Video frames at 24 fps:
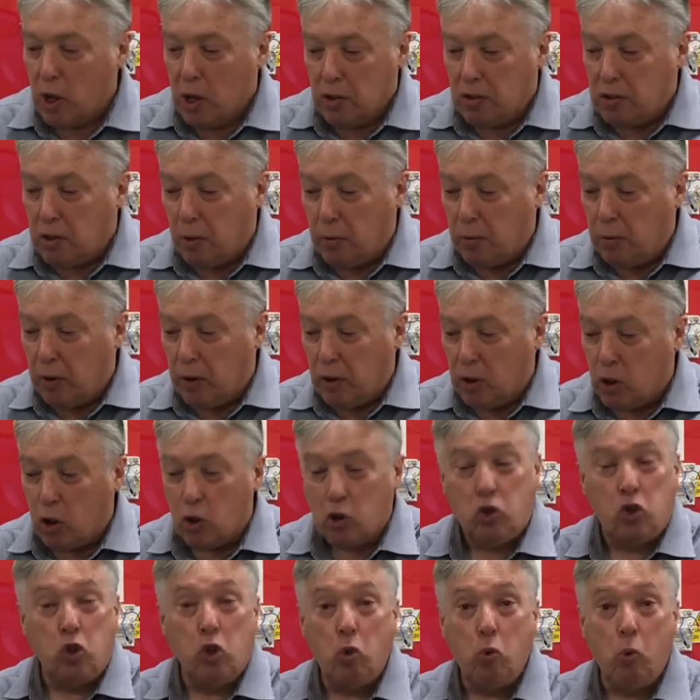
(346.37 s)
So we've only
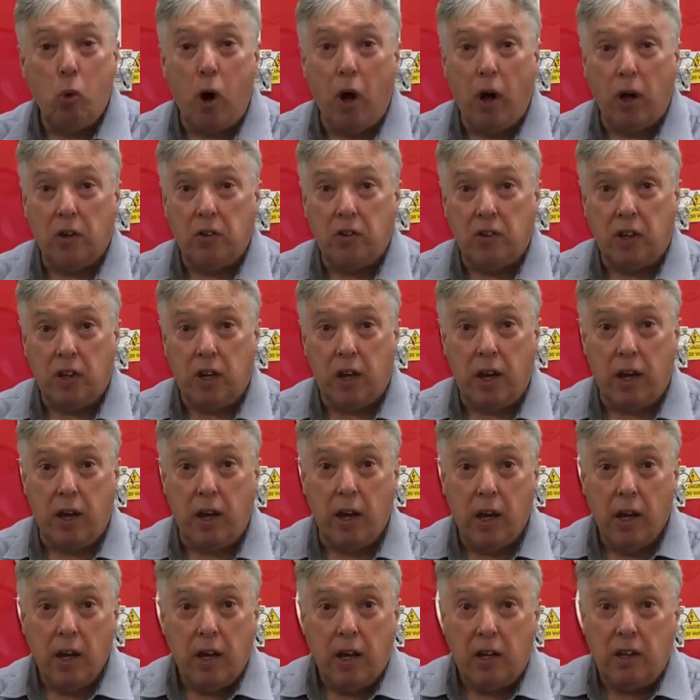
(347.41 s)
got 2 wires in here
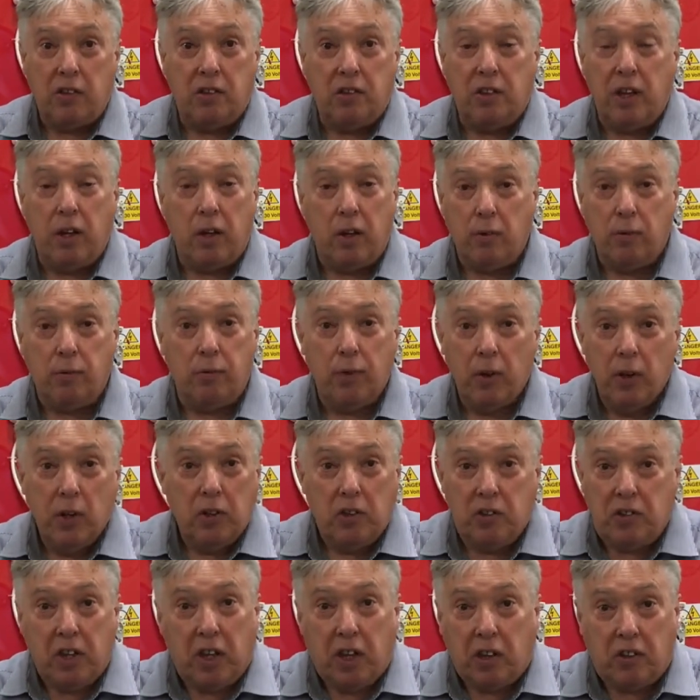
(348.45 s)
instead of
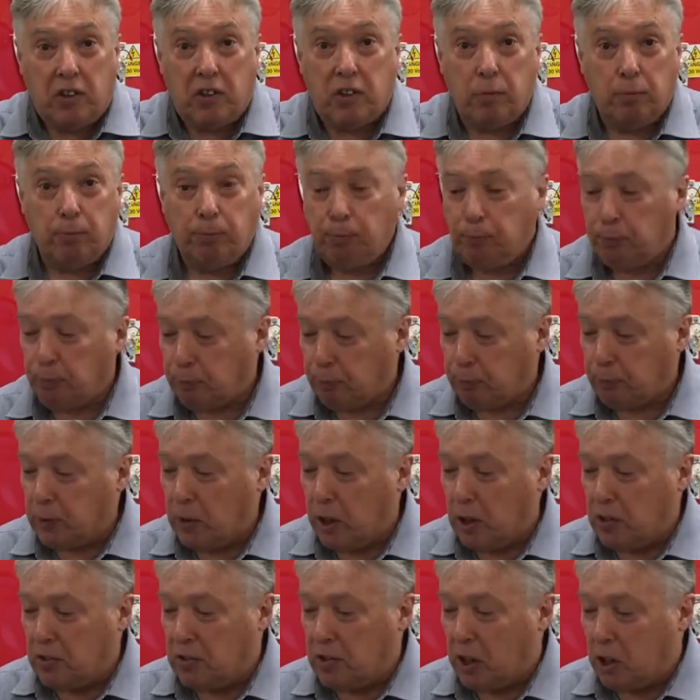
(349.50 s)
6,
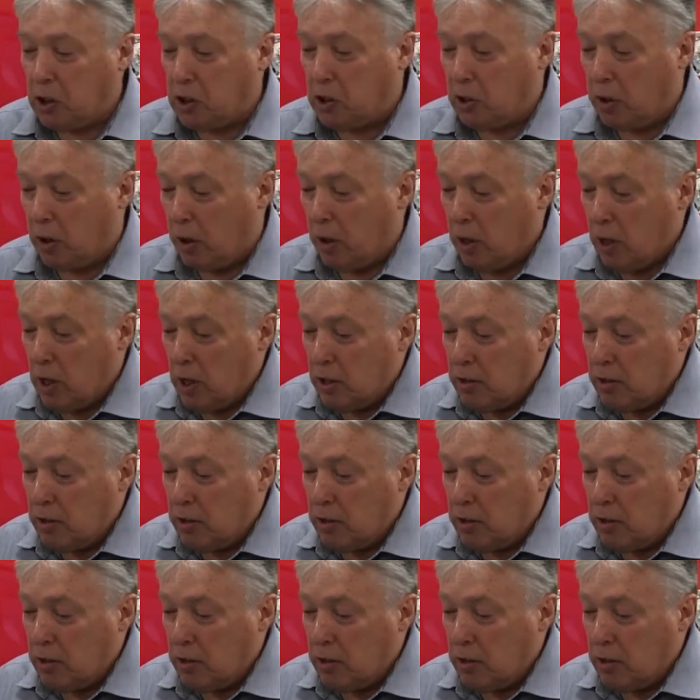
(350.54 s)
etc.